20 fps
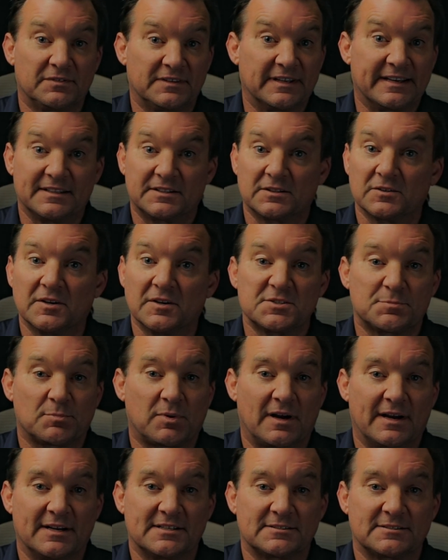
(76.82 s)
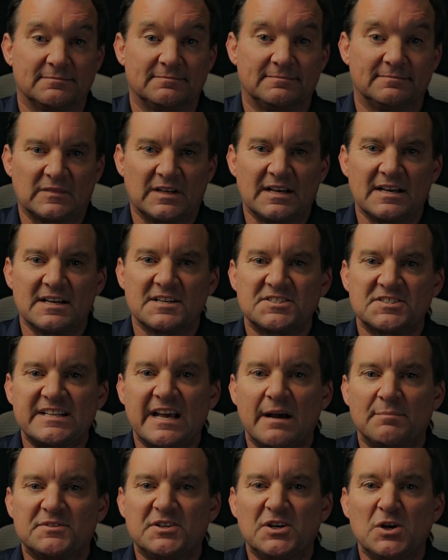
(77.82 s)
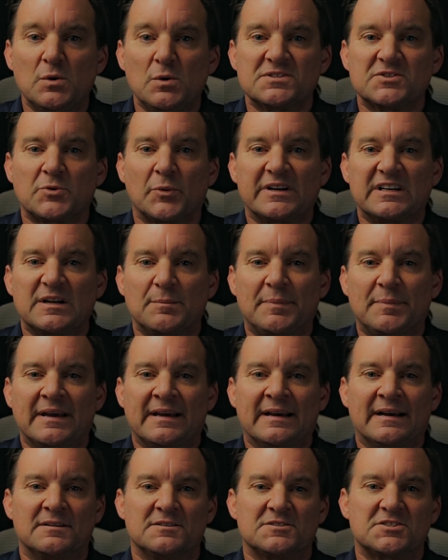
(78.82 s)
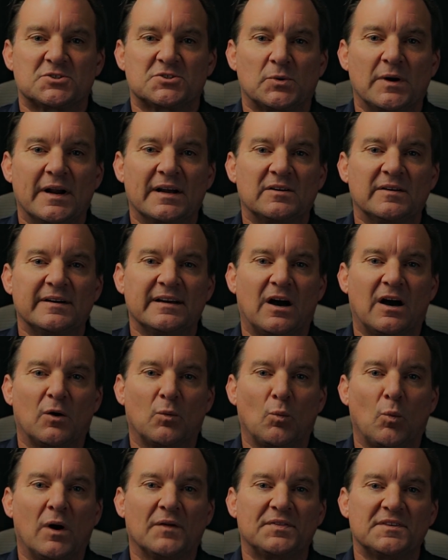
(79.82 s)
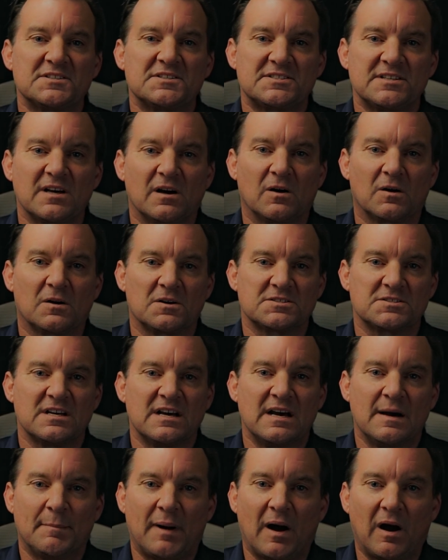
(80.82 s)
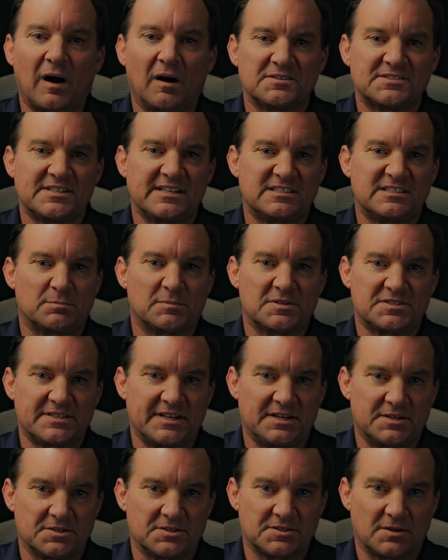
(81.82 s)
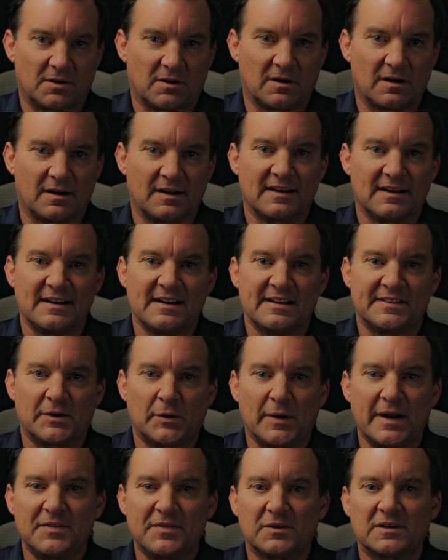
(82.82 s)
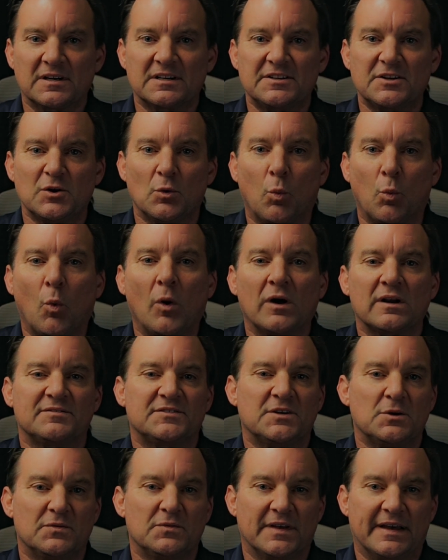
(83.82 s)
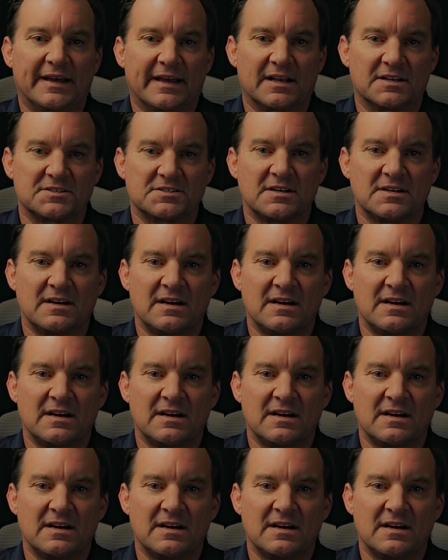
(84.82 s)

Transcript: to get their list price. Step two is going to depend strictly on what the seller's policies and procedures are. They're either going to do one of two things.